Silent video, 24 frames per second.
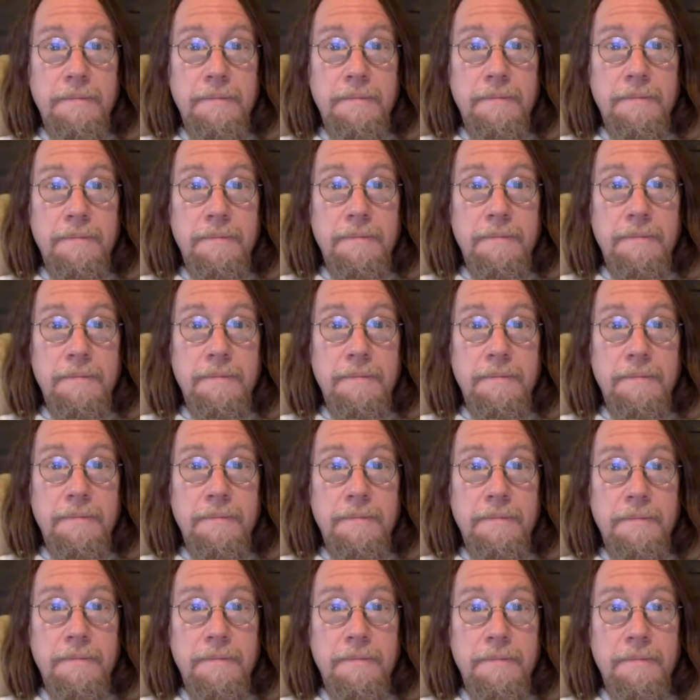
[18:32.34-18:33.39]
Just
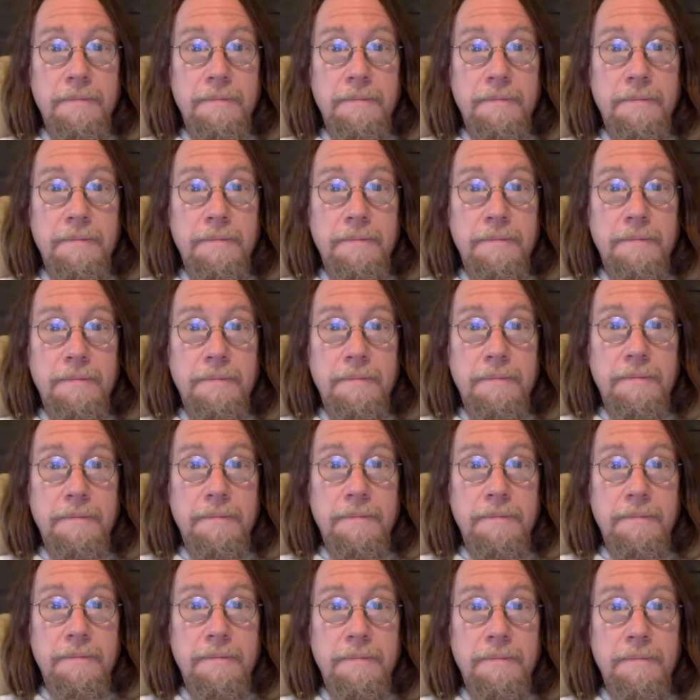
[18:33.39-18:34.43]
any vocabulary
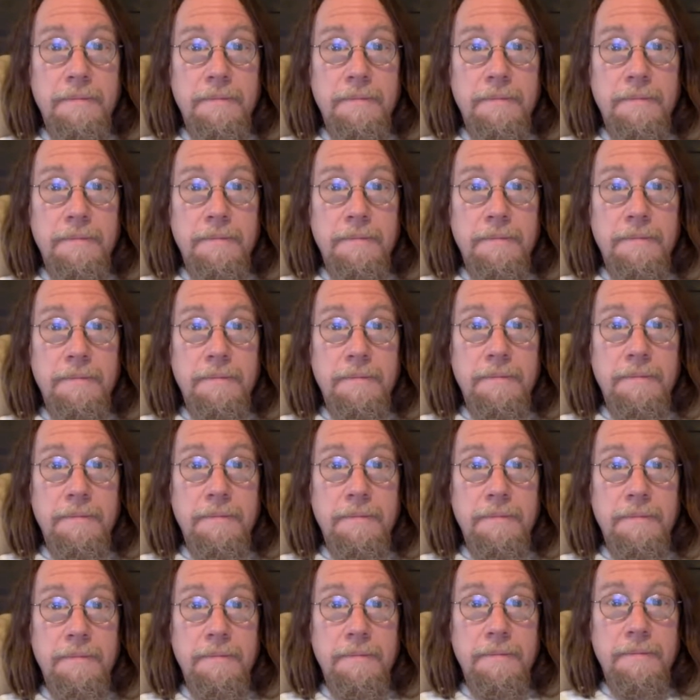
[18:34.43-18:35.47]
words you want to talk about
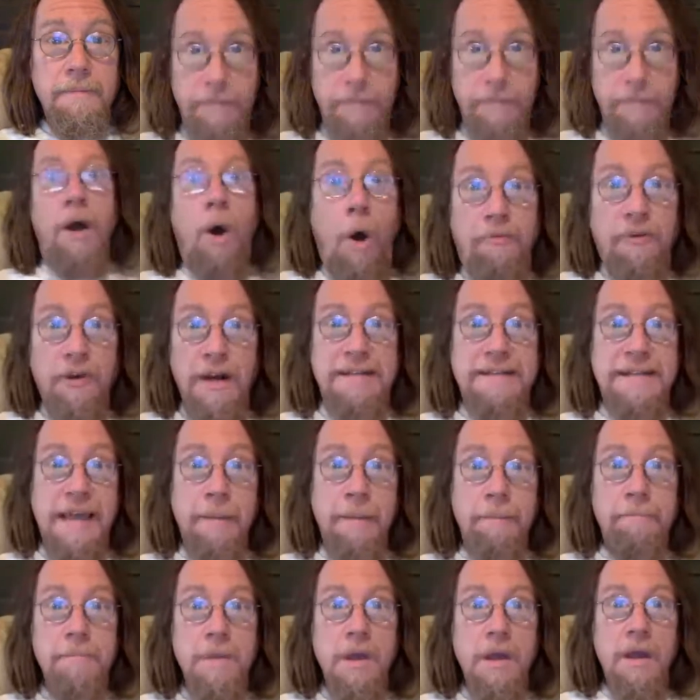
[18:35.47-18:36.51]
when we're done.
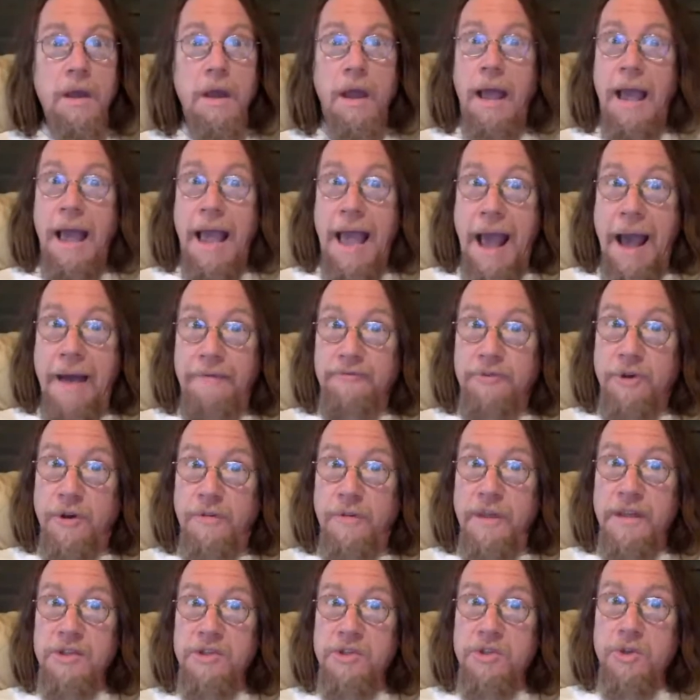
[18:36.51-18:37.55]
And hopefully,
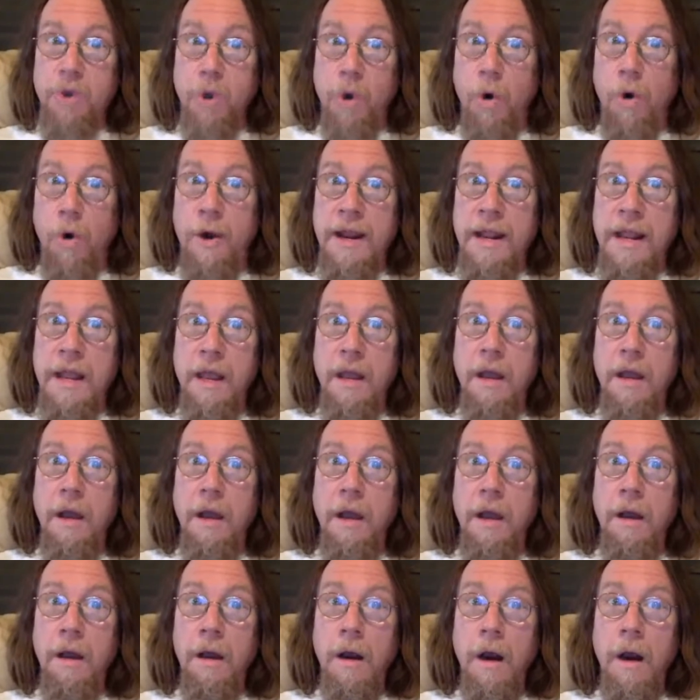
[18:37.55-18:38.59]
Tim, after
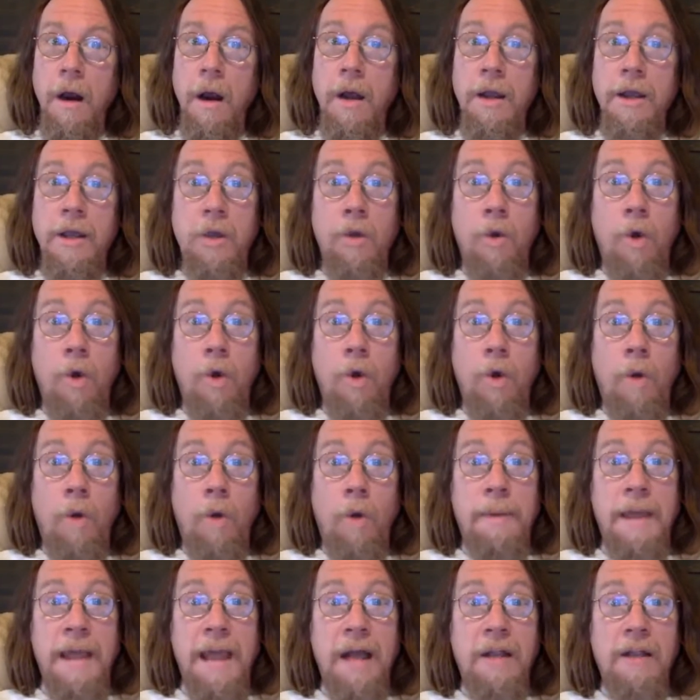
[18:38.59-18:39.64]
this story,
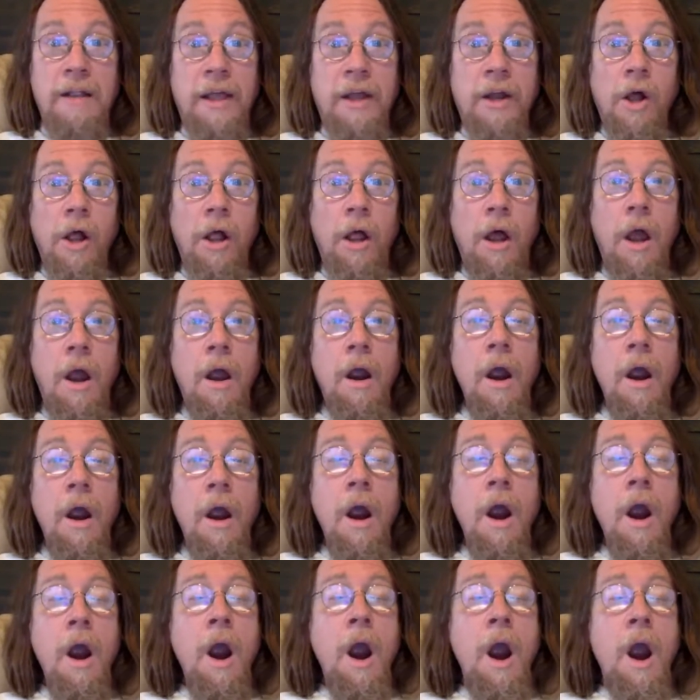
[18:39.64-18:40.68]
you will be a
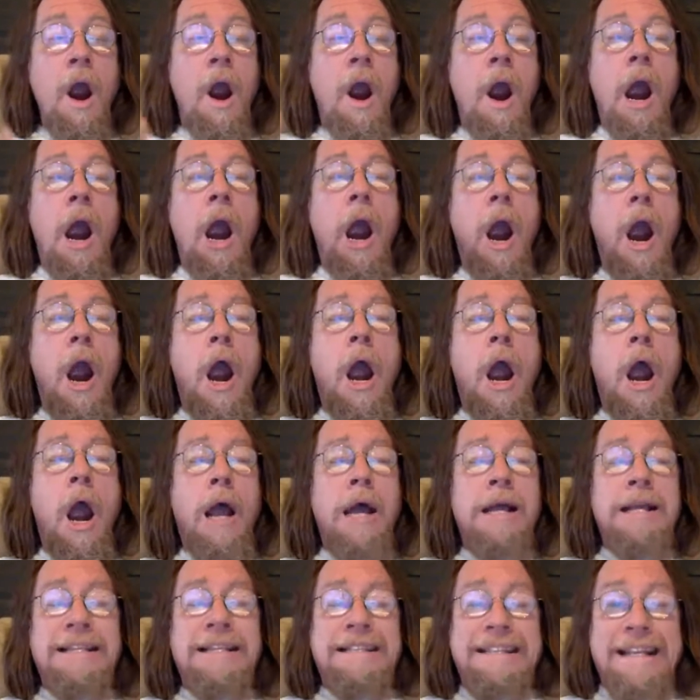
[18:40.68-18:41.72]
little
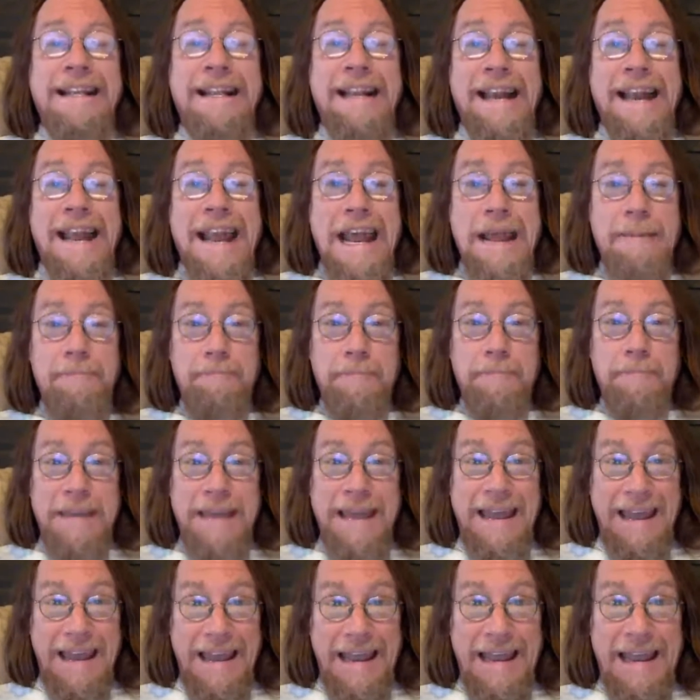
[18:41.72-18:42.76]

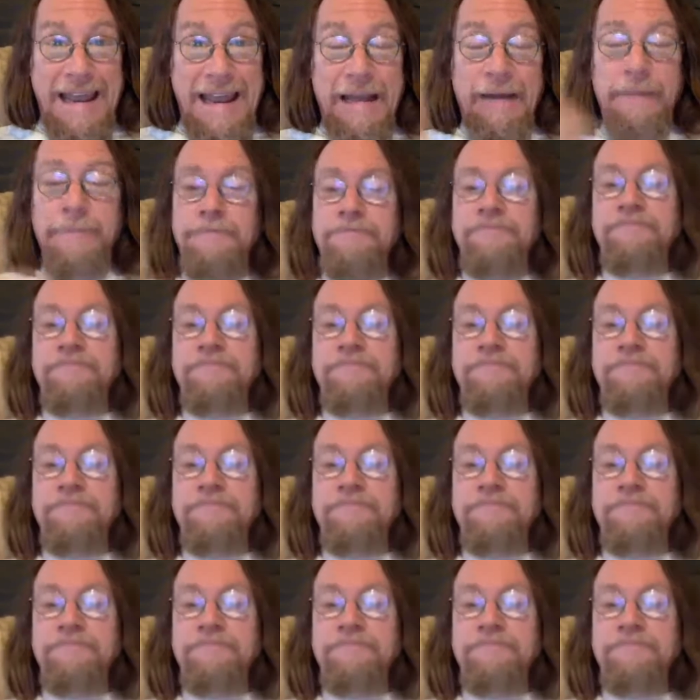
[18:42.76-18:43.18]
sleepy.